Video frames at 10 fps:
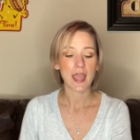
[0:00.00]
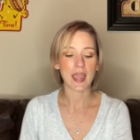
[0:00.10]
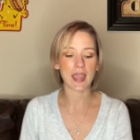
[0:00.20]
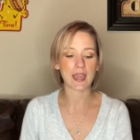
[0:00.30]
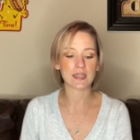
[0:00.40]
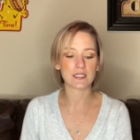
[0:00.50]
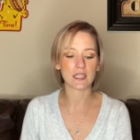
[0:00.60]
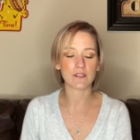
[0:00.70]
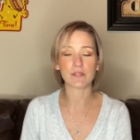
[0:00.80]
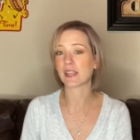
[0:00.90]
And
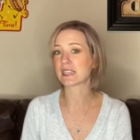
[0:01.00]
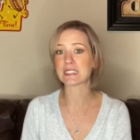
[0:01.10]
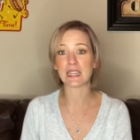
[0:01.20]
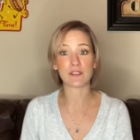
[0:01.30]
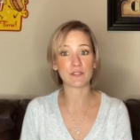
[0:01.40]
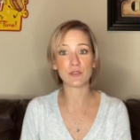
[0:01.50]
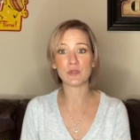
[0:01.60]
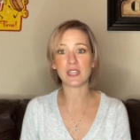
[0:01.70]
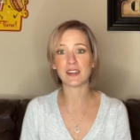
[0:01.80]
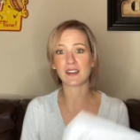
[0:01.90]
if, like I said, if you
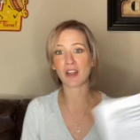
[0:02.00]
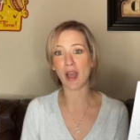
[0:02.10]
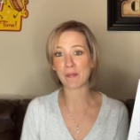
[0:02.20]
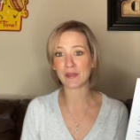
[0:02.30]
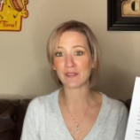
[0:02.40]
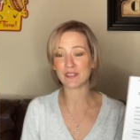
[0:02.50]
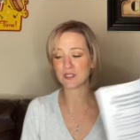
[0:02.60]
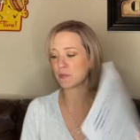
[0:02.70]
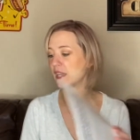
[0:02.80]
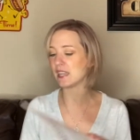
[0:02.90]
need a copy of
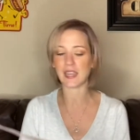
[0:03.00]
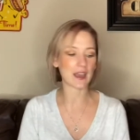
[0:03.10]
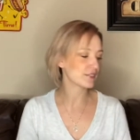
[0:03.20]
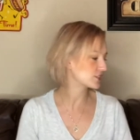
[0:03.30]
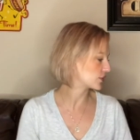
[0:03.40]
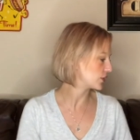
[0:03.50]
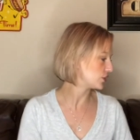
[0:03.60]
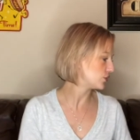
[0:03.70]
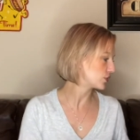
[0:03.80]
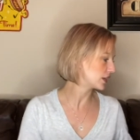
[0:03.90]
this PDF so that
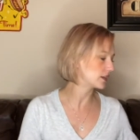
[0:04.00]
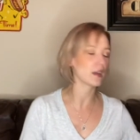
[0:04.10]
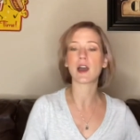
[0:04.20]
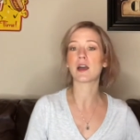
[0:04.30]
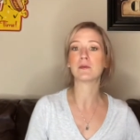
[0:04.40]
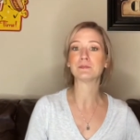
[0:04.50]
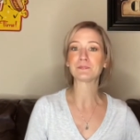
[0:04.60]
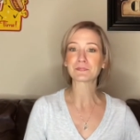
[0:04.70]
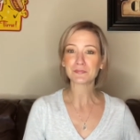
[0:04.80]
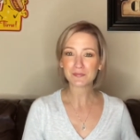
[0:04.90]
you can
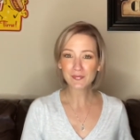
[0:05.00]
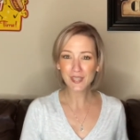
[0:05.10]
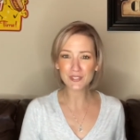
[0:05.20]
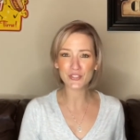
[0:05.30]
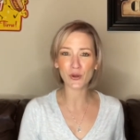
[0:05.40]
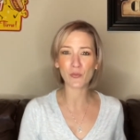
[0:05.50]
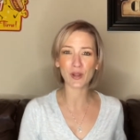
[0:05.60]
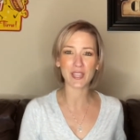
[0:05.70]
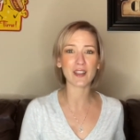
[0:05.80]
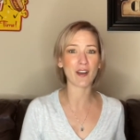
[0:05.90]
um, start
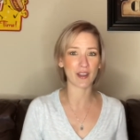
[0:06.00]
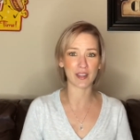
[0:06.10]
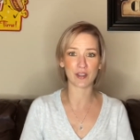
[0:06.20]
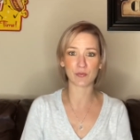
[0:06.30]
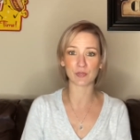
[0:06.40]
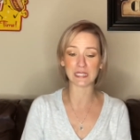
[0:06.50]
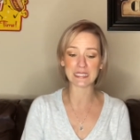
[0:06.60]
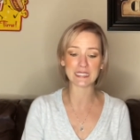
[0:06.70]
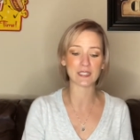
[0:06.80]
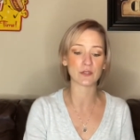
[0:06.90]
working on
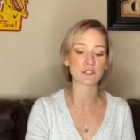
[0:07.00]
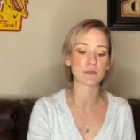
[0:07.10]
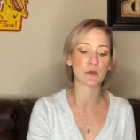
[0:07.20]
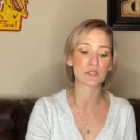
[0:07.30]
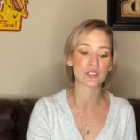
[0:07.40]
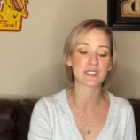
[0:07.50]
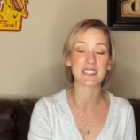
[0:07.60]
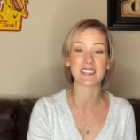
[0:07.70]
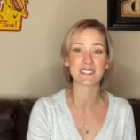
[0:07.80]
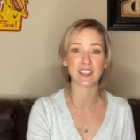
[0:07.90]
releasing those emotions,
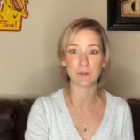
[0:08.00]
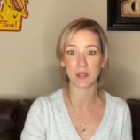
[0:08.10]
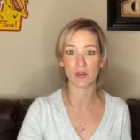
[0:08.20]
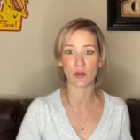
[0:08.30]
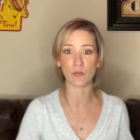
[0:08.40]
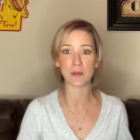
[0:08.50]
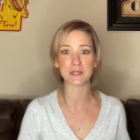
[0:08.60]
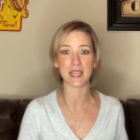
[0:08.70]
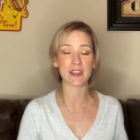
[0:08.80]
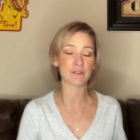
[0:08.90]
that is going to be on our
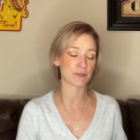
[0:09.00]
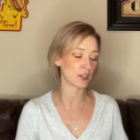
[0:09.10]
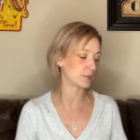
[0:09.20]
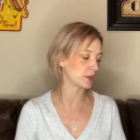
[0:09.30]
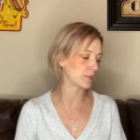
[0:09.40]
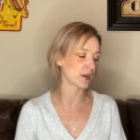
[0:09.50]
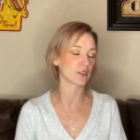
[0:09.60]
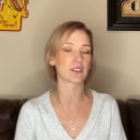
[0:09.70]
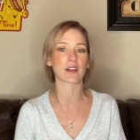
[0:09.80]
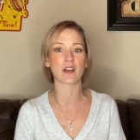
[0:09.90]
website,
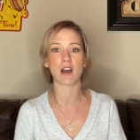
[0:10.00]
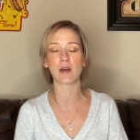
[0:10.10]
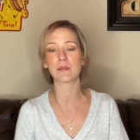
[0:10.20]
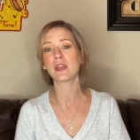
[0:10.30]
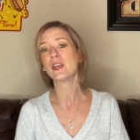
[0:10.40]
freedominabottle.com.